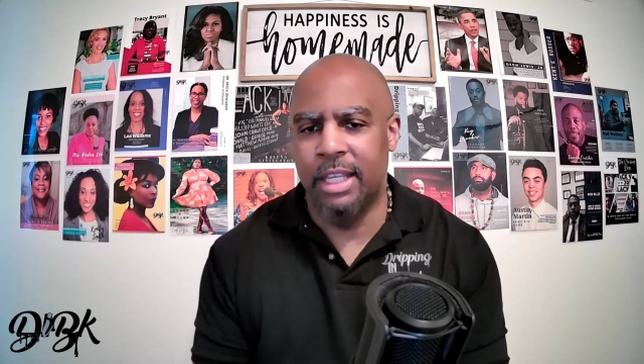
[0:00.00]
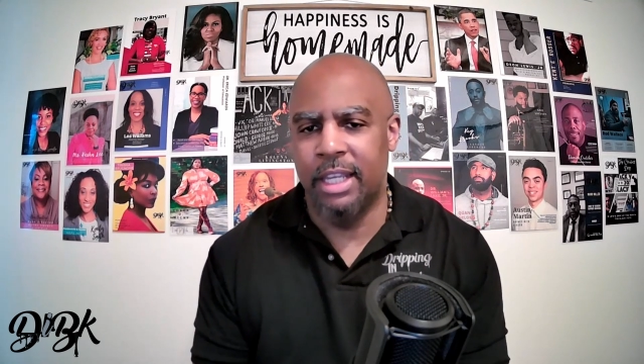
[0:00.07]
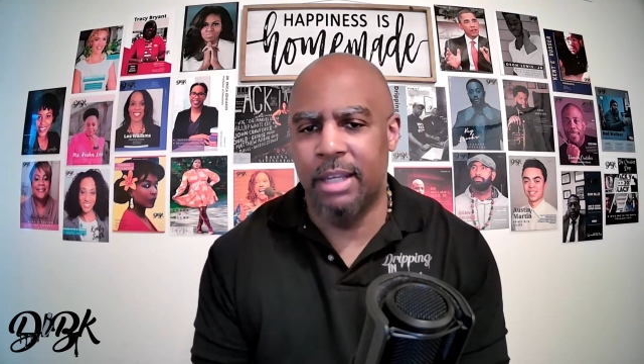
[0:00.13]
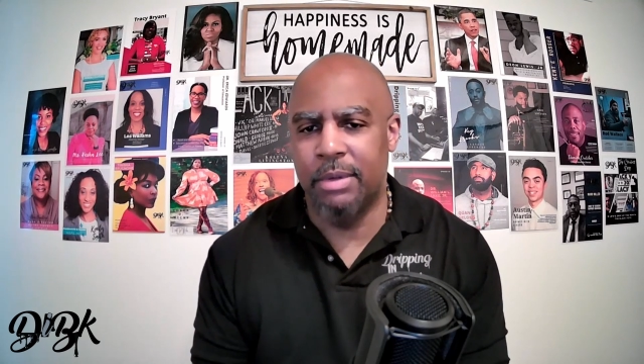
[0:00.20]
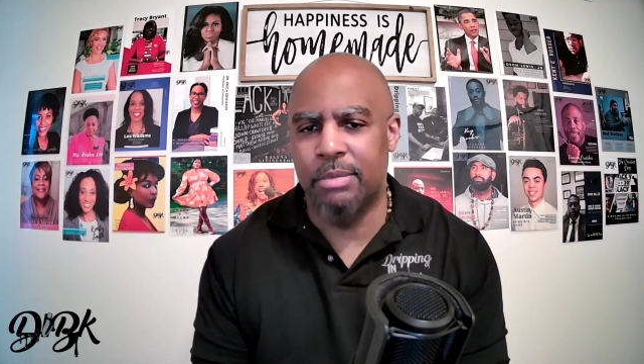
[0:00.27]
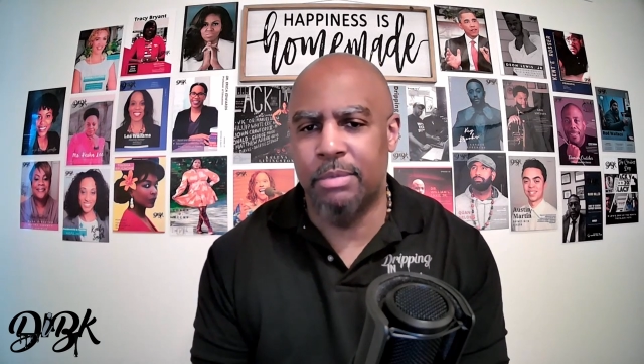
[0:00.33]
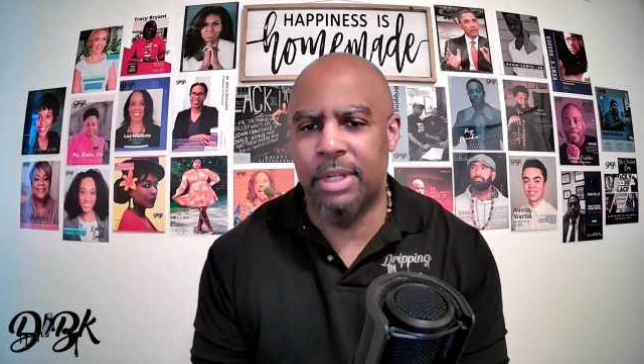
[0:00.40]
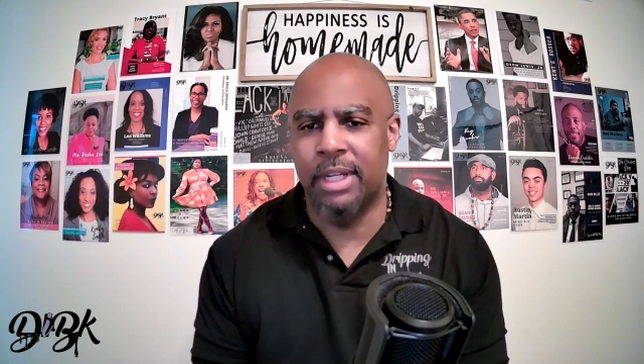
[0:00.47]
he
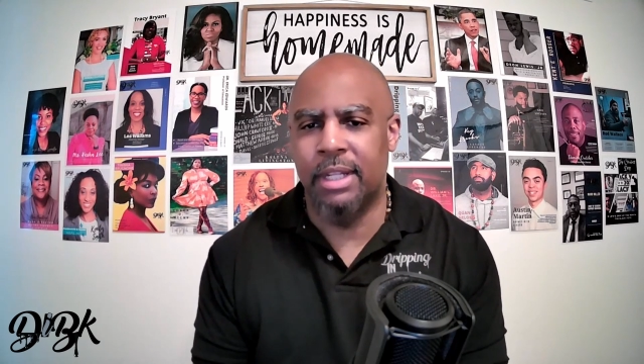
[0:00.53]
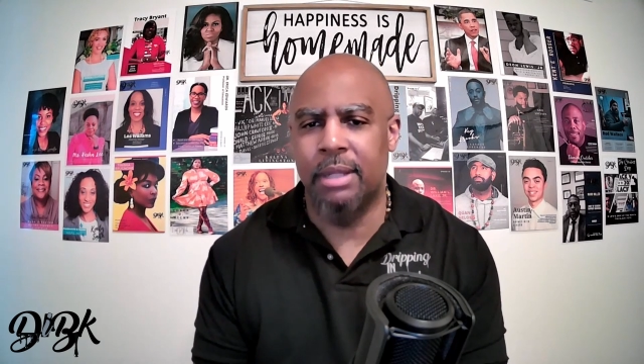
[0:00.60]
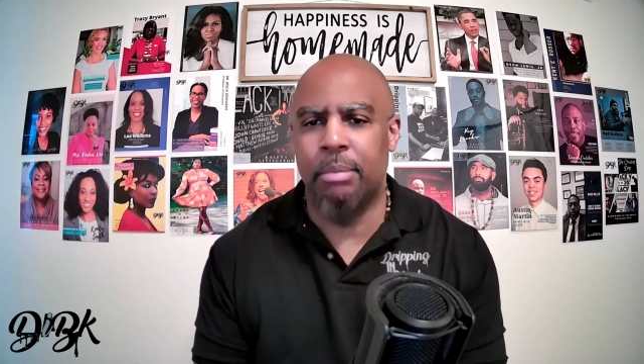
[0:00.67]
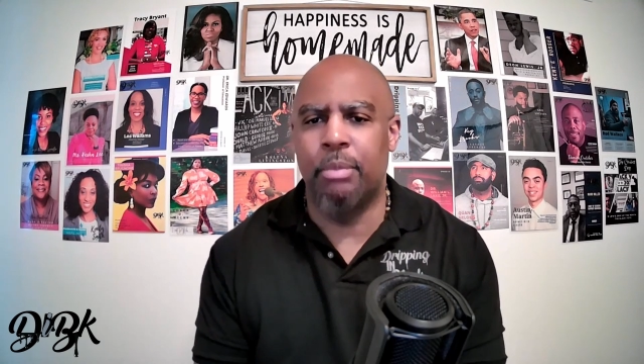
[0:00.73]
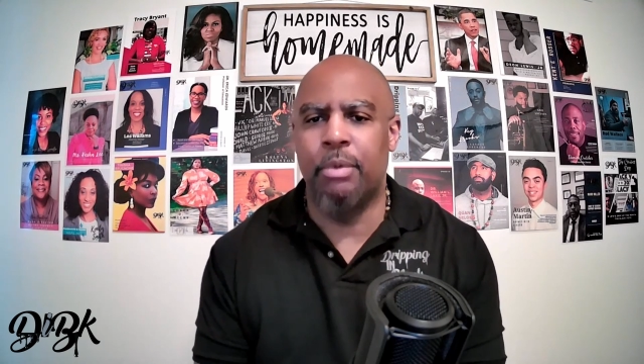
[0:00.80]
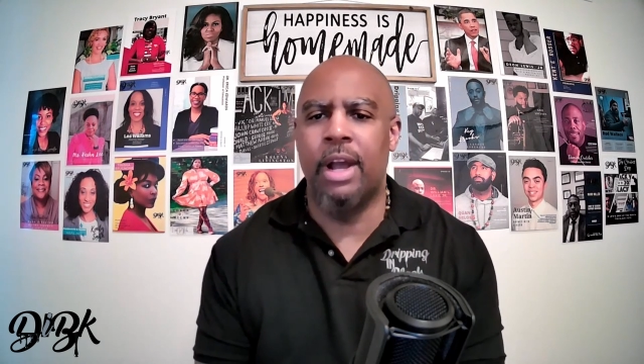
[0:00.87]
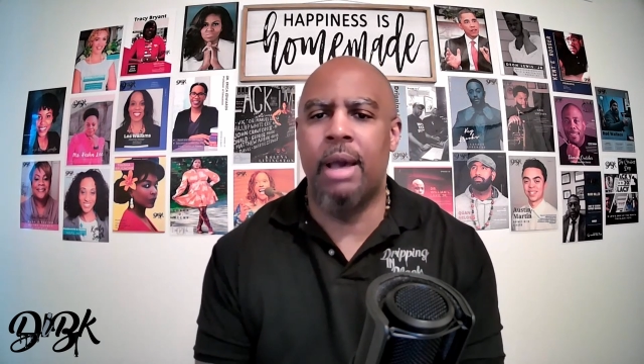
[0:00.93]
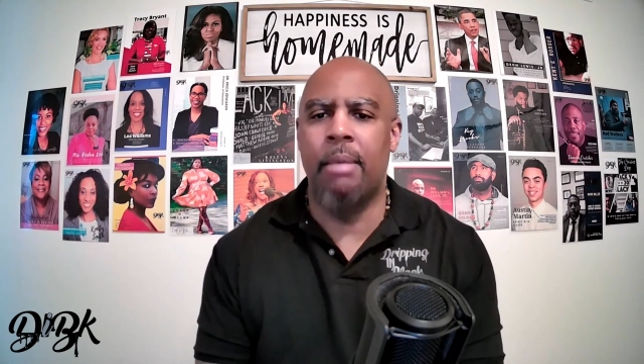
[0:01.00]
was one of the
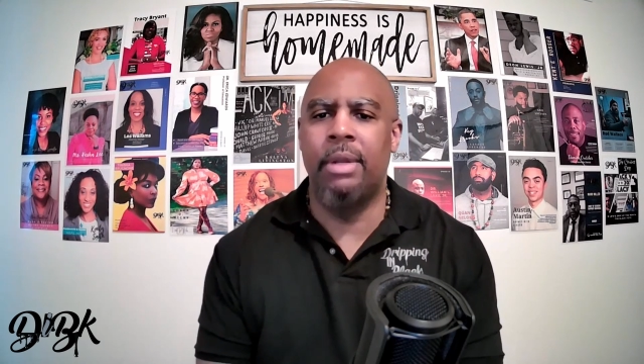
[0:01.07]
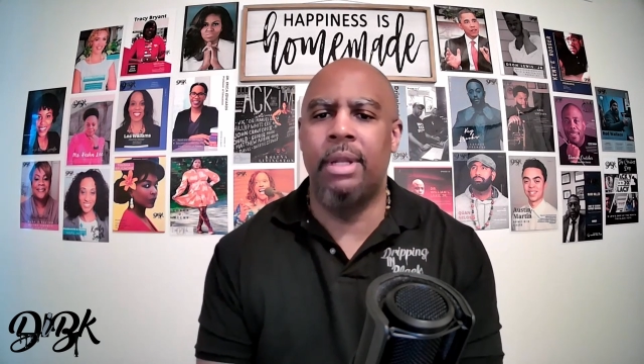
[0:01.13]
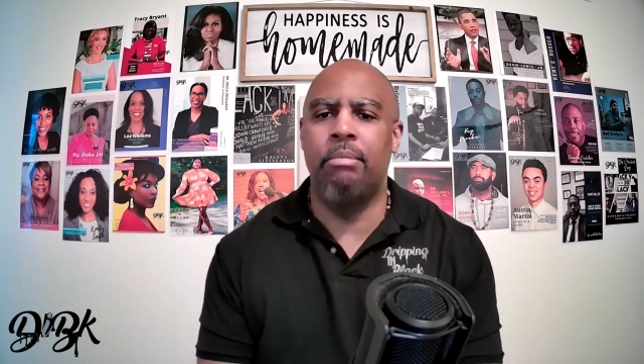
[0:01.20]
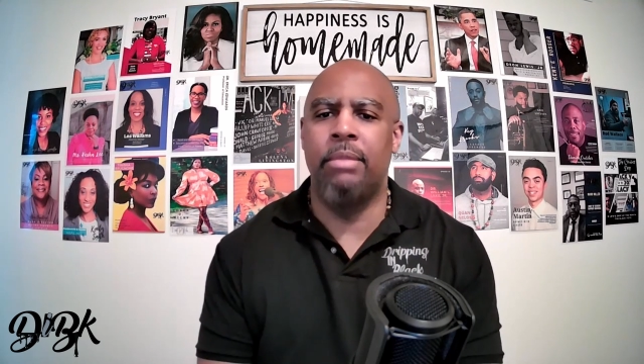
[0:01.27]
prominent